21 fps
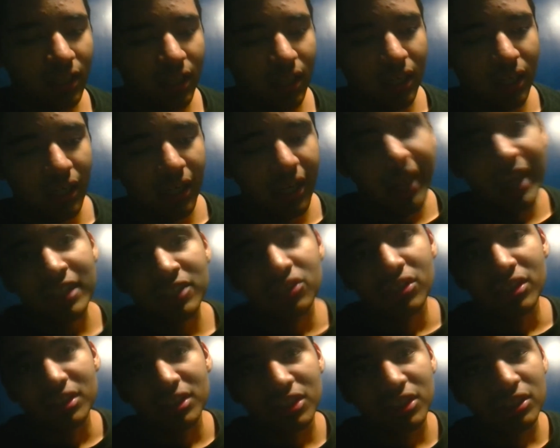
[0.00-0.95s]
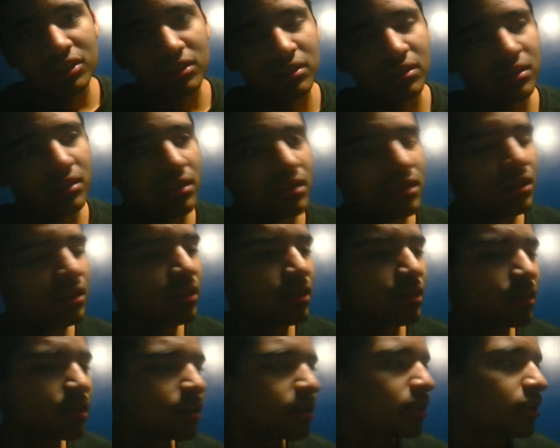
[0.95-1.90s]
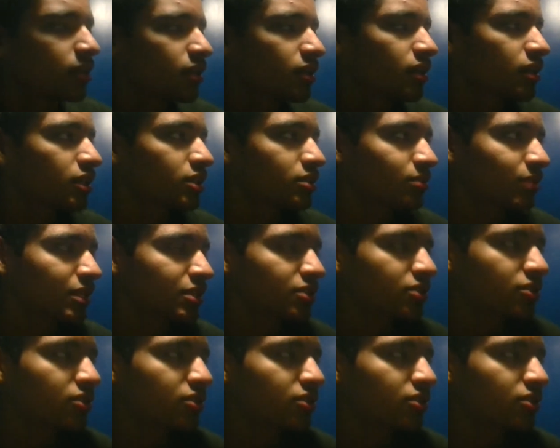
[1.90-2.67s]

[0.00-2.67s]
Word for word: uh, address because because we have to